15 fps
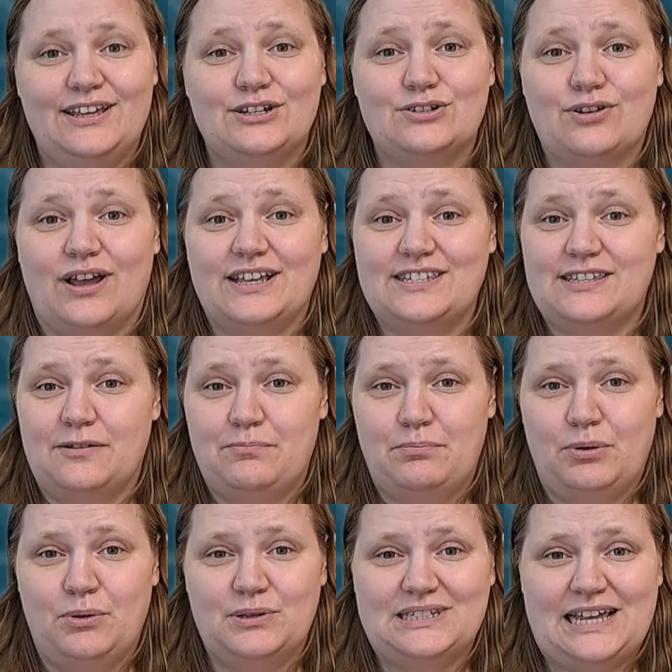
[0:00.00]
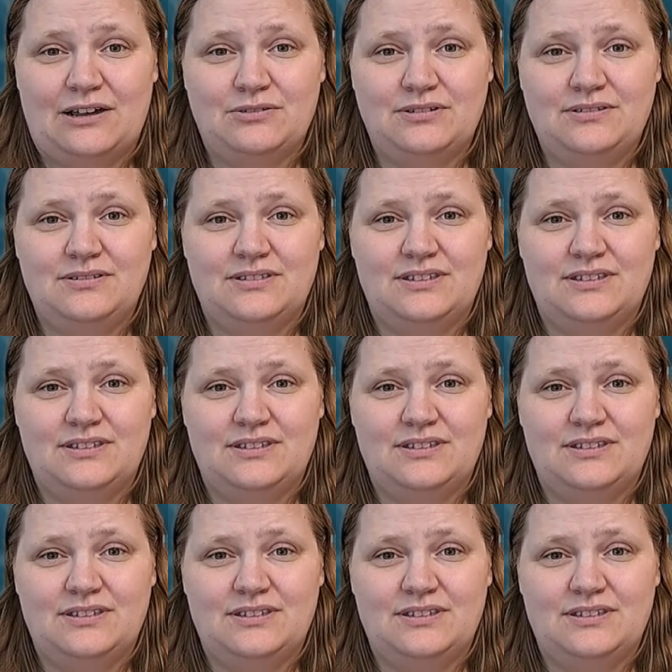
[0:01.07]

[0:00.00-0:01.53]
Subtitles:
tricep pull down,